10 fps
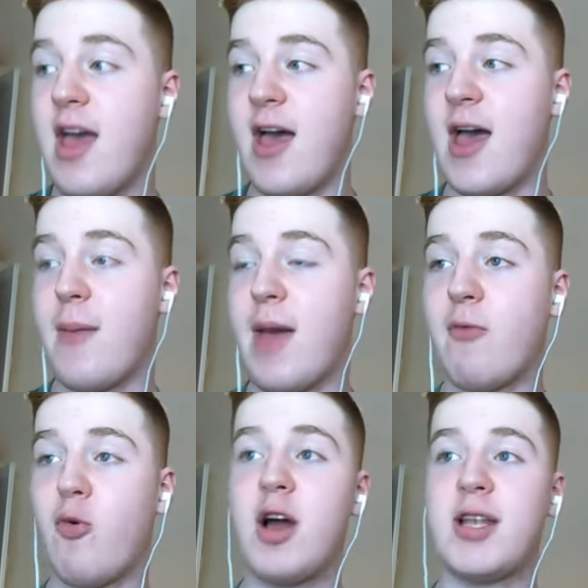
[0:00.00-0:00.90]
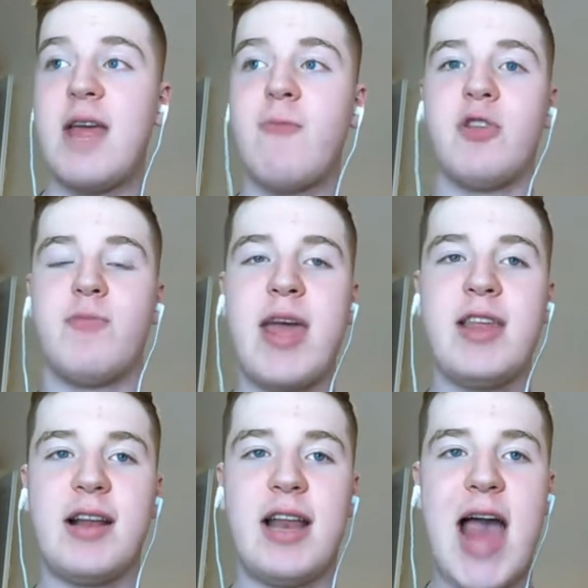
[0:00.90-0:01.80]
And what I did was
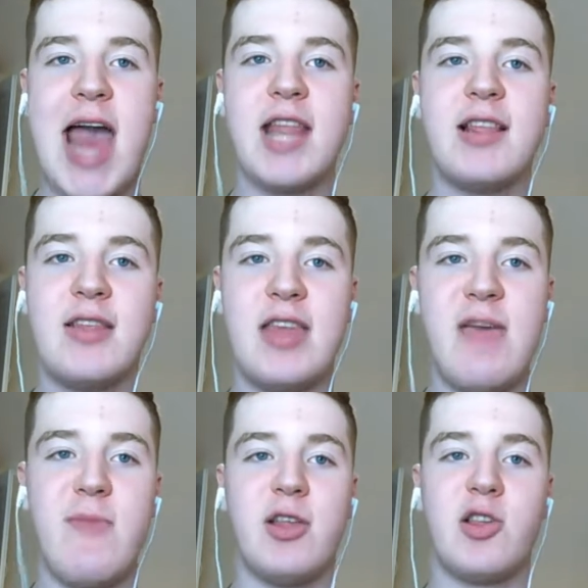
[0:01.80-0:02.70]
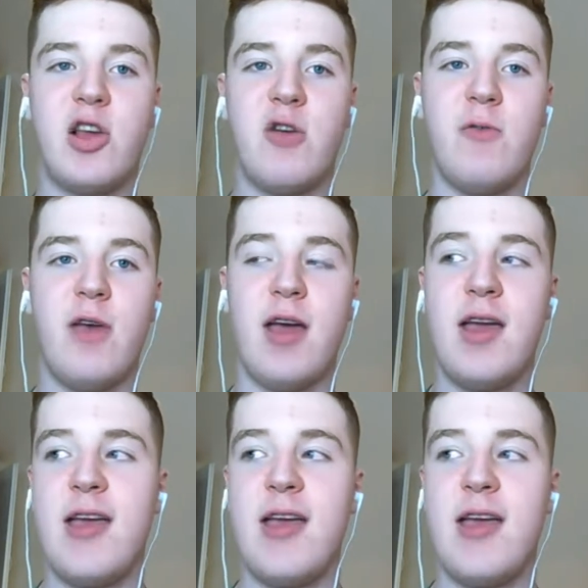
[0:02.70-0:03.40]
basically I edited the image so that